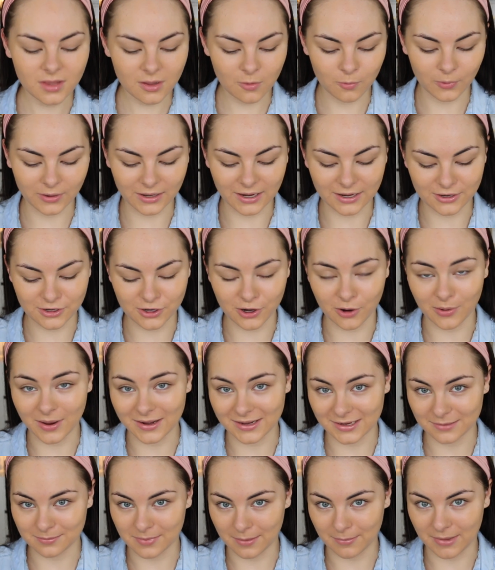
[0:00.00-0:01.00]
when I know I
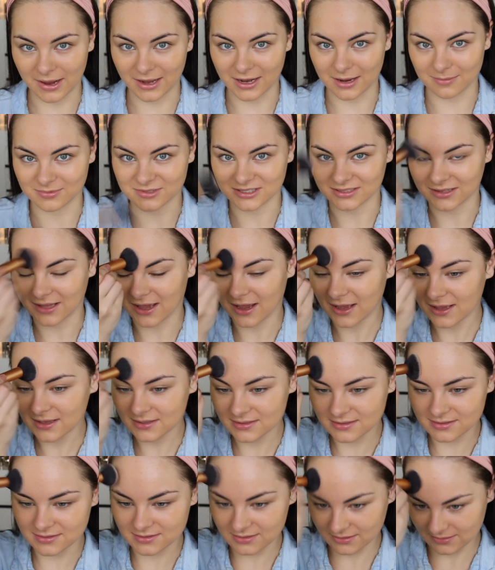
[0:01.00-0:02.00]
need my makeup to
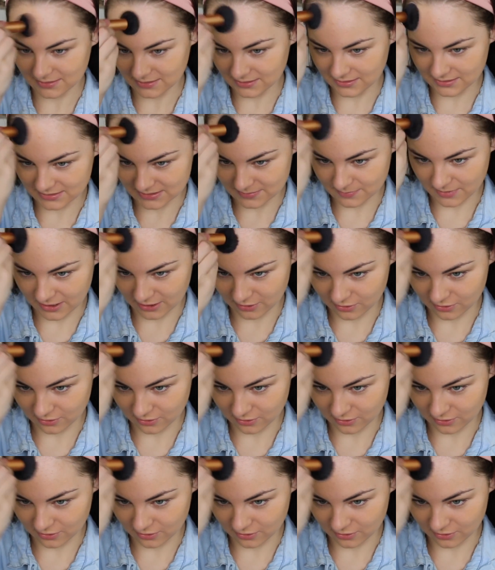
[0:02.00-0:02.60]
last, it's my